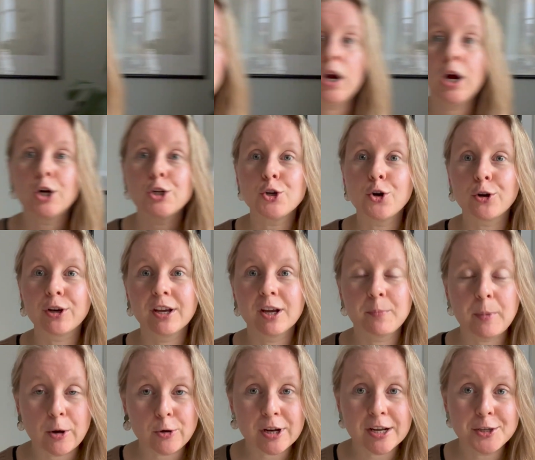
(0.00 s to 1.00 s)
We are talking
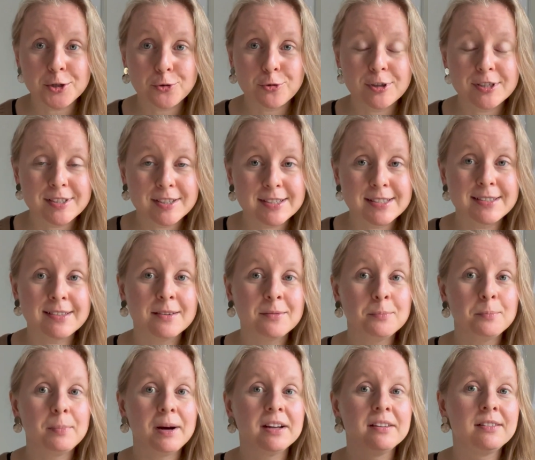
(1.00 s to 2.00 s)
about endocrine
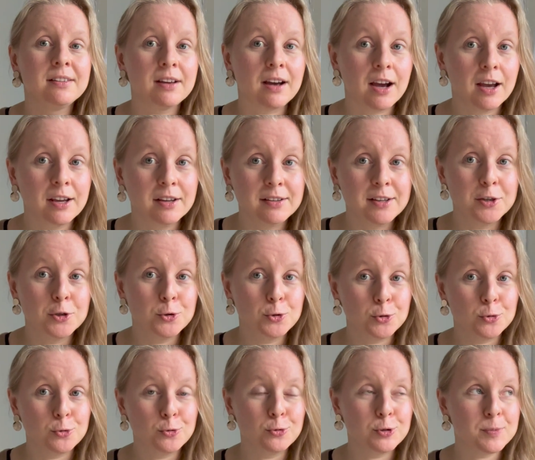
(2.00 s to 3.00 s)
system, but I need
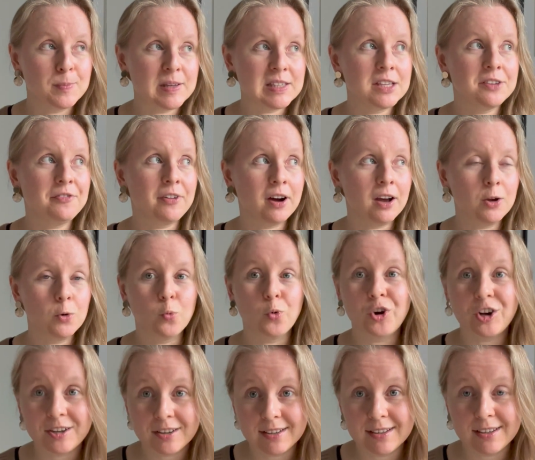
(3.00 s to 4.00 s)
to specify
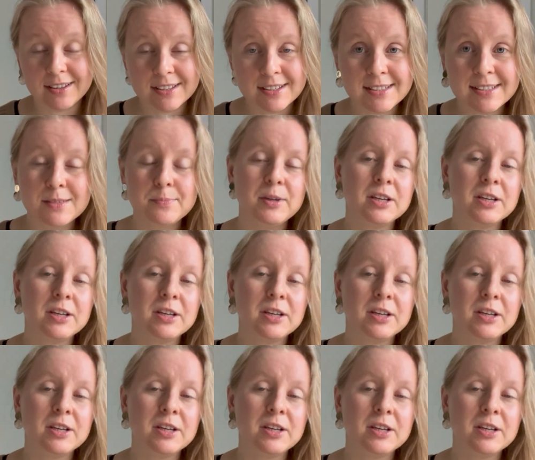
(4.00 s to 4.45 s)
what it is,